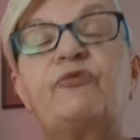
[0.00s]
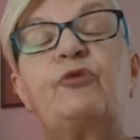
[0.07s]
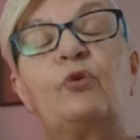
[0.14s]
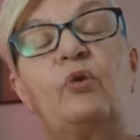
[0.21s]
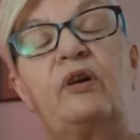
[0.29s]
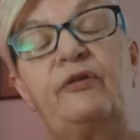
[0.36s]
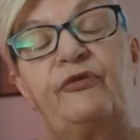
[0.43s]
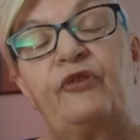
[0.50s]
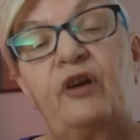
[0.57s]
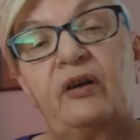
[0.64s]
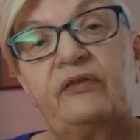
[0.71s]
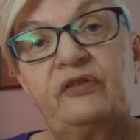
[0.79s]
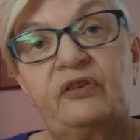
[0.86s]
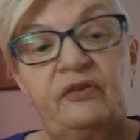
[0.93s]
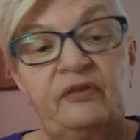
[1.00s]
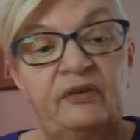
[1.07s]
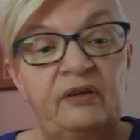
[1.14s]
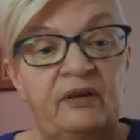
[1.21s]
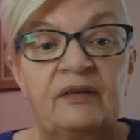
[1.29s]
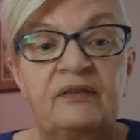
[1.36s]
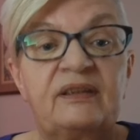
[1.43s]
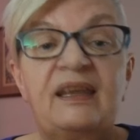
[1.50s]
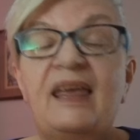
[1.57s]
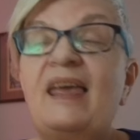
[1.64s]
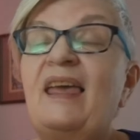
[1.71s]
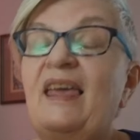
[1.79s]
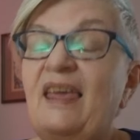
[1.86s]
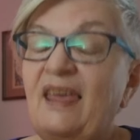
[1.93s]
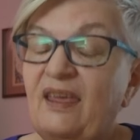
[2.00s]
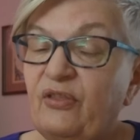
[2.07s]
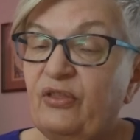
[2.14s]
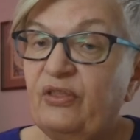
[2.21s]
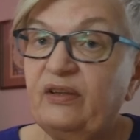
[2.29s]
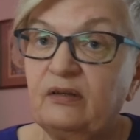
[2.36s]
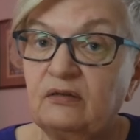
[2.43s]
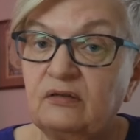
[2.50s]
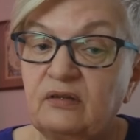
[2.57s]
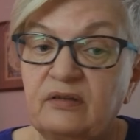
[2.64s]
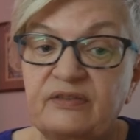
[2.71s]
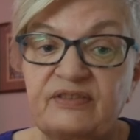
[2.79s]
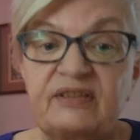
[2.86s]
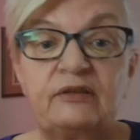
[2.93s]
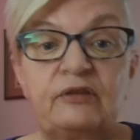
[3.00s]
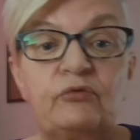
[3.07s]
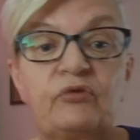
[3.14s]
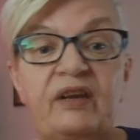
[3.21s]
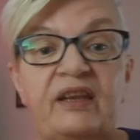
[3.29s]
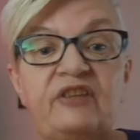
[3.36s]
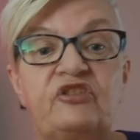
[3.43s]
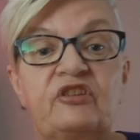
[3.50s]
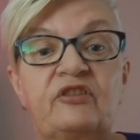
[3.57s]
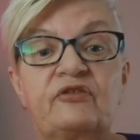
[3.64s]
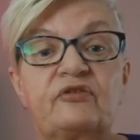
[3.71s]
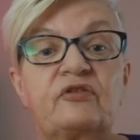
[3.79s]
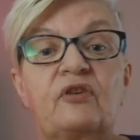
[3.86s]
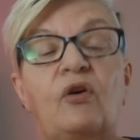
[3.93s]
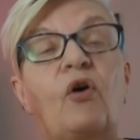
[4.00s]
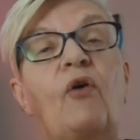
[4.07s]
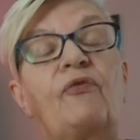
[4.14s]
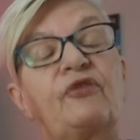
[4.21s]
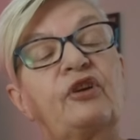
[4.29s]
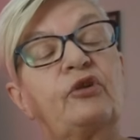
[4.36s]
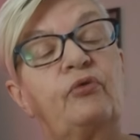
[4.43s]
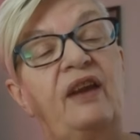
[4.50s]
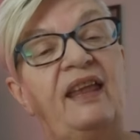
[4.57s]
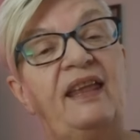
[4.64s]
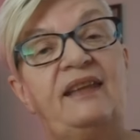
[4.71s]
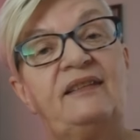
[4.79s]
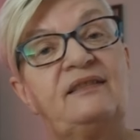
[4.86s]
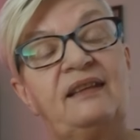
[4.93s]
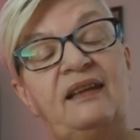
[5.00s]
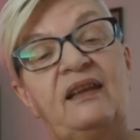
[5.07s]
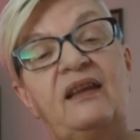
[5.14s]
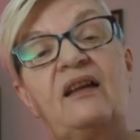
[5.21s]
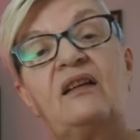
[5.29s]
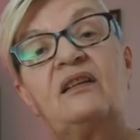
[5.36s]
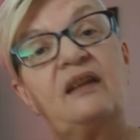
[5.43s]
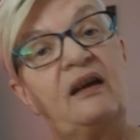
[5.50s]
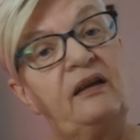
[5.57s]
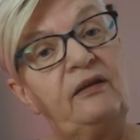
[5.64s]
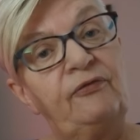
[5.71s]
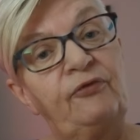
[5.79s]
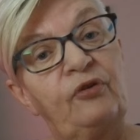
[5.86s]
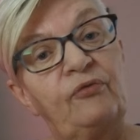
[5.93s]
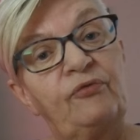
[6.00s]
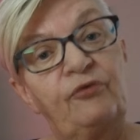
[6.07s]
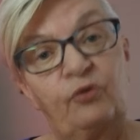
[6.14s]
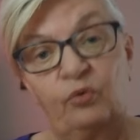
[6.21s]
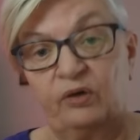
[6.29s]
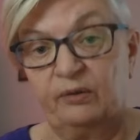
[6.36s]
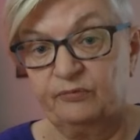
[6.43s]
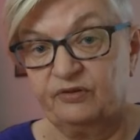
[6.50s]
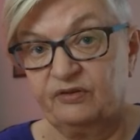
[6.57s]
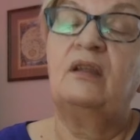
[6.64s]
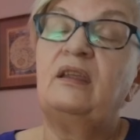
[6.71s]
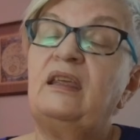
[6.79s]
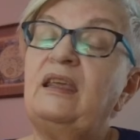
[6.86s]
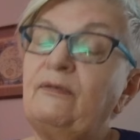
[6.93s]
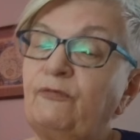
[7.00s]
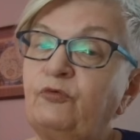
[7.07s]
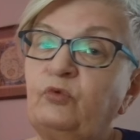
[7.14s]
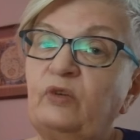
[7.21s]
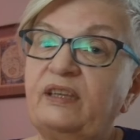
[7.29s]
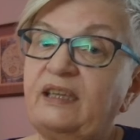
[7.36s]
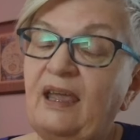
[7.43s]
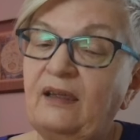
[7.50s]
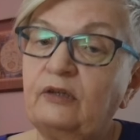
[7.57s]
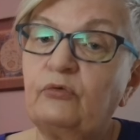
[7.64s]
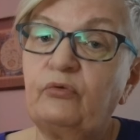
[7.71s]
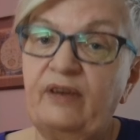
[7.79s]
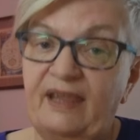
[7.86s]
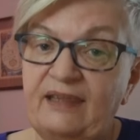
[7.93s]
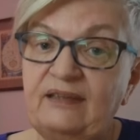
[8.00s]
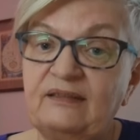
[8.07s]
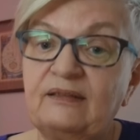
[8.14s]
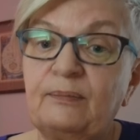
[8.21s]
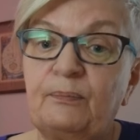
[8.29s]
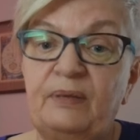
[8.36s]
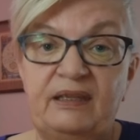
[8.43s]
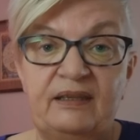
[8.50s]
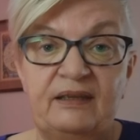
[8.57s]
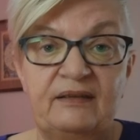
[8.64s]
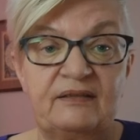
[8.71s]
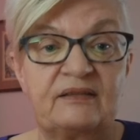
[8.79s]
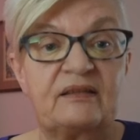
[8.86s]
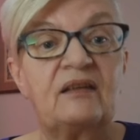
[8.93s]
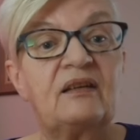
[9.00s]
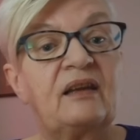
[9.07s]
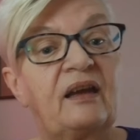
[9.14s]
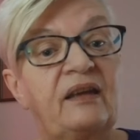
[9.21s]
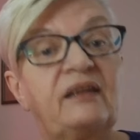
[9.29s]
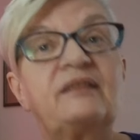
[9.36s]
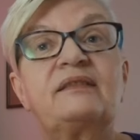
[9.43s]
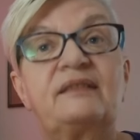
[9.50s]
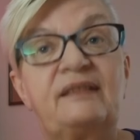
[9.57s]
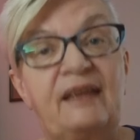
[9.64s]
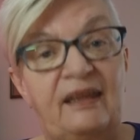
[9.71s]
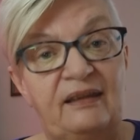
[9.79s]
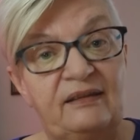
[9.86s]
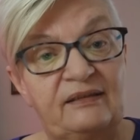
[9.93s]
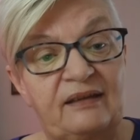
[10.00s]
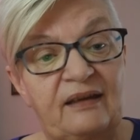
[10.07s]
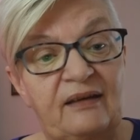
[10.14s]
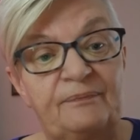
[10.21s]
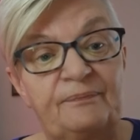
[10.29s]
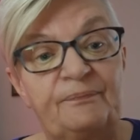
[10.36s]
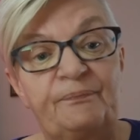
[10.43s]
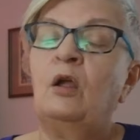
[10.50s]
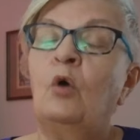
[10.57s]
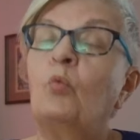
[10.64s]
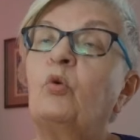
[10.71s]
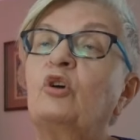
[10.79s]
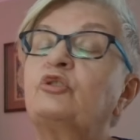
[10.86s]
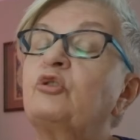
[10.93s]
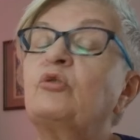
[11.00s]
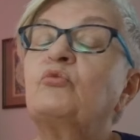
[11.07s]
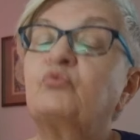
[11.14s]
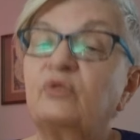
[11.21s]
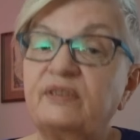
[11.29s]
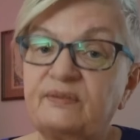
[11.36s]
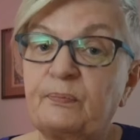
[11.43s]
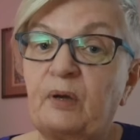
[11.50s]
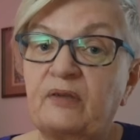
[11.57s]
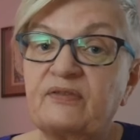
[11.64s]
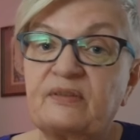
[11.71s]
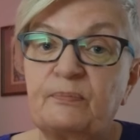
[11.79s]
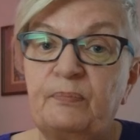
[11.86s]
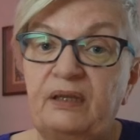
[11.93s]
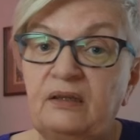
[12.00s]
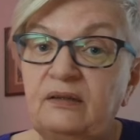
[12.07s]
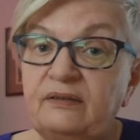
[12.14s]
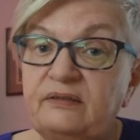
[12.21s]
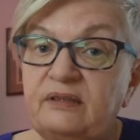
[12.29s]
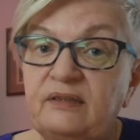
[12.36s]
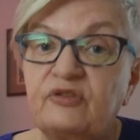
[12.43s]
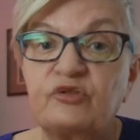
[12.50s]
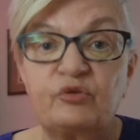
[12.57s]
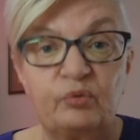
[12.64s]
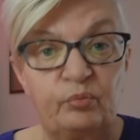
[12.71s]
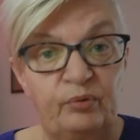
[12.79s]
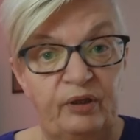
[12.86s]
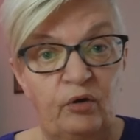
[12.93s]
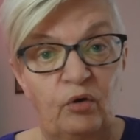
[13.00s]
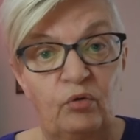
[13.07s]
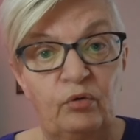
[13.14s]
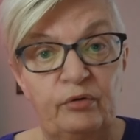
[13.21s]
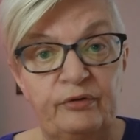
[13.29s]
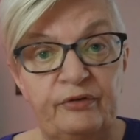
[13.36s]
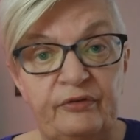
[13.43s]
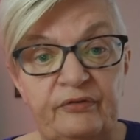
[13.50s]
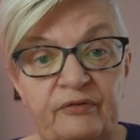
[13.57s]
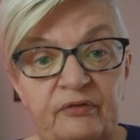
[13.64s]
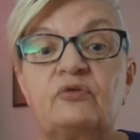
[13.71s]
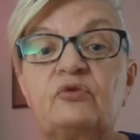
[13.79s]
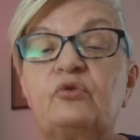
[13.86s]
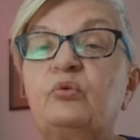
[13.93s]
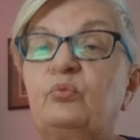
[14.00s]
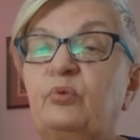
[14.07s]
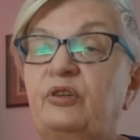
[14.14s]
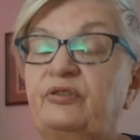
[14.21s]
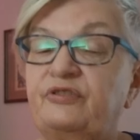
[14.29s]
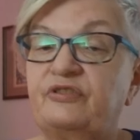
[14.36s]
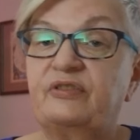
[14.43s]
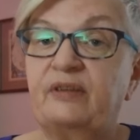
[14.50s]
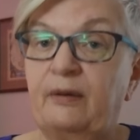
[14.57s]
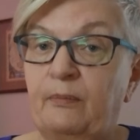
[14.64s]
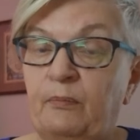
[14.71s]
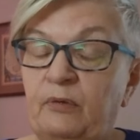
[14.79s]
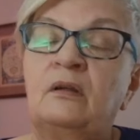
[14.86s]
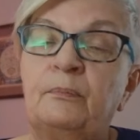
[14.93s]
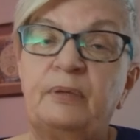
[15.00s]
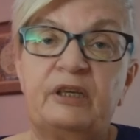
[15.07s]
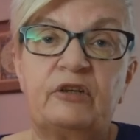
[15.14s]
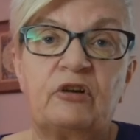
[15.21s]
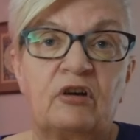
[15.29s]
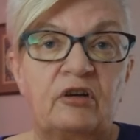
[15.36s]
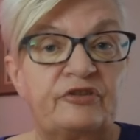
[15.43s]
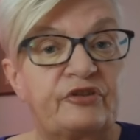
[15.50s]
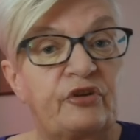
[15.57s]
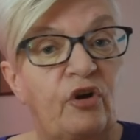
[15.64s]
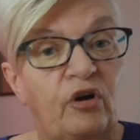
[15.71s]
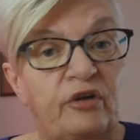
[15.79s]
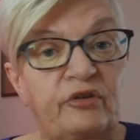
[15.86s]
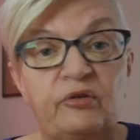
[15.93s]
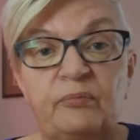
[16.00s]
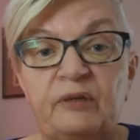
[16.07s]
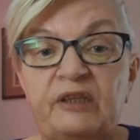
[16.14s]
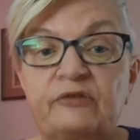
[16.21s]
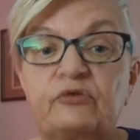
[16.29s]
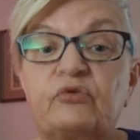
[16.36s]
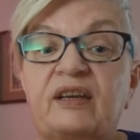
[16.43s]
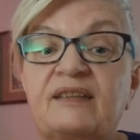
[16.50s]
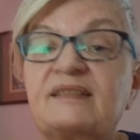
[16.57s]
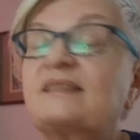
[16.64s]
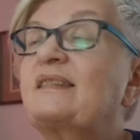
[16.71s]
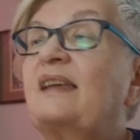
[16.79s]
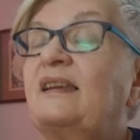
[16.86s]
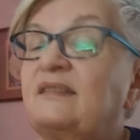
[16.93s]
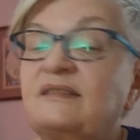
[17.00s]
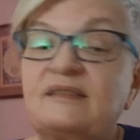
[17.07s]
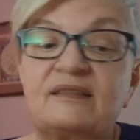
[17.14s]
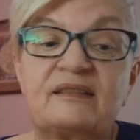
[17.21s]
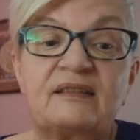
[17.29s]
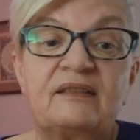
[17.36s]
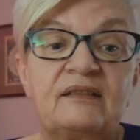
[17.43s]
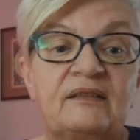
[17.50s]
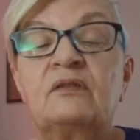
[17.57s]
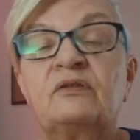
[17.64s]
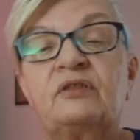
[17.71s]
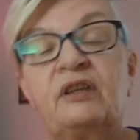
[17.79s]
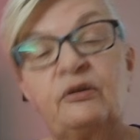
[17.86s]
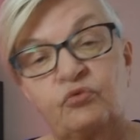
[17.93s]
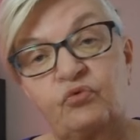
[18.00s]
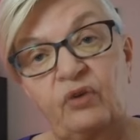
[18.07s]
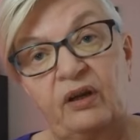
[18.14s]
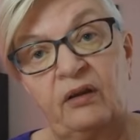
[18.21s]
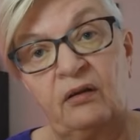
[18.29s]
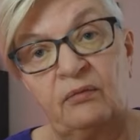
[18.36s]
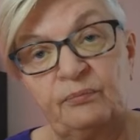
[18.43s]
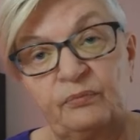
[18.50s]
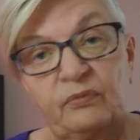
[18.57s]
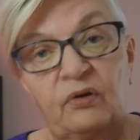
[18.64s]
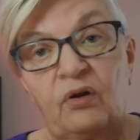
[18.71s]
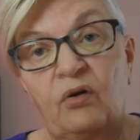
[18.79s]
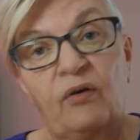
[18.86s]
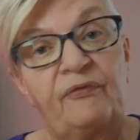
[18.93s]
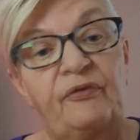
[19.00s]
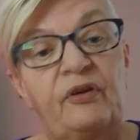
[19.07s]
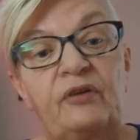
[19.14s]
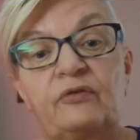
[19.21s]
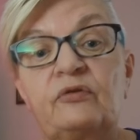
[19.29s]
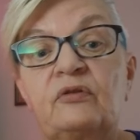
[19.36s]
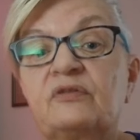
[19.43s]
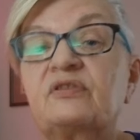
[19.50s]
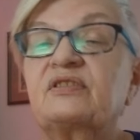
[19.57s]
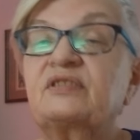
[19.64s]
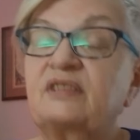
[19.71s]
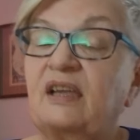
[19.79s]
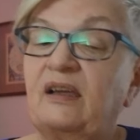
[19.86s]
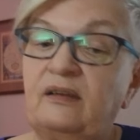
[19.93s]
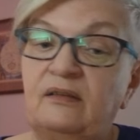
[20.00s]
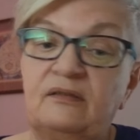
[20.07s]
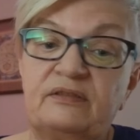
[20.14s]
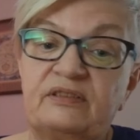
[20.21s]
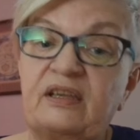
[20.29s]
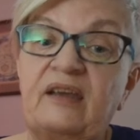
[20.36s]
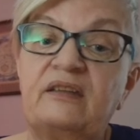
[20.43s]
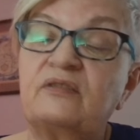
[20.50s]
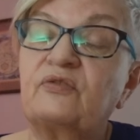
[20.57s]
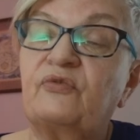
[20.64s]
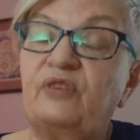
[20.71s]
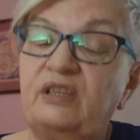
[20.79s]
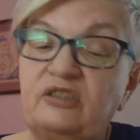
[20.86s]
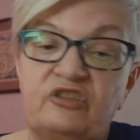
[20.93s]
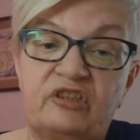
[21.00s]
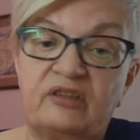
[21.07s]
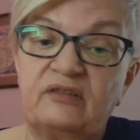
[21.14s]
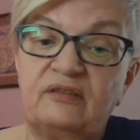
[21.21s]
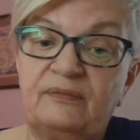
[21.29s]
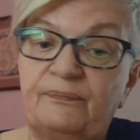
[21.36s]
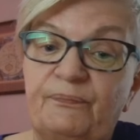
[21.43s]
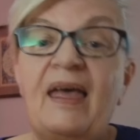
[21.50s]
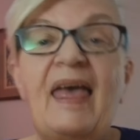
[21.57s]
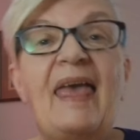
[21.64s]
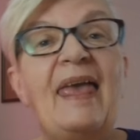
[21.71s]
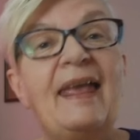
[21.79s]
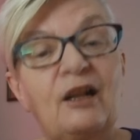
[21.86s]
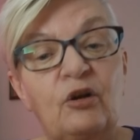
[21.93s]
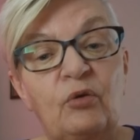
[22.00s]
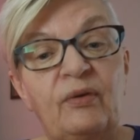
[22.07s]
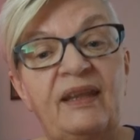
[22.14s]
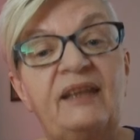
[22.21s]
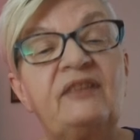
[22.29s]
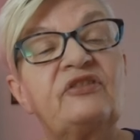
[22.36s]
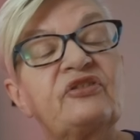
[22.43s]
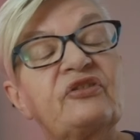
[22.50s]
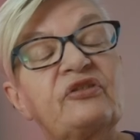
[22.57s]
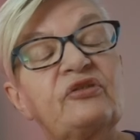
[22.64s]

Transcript: the forefront the ethical considerations of creating life forms. If we can create beings like data, what responsibilities do we hold towards them? Picard's argument transcends the realm of sci- science fiction, echoing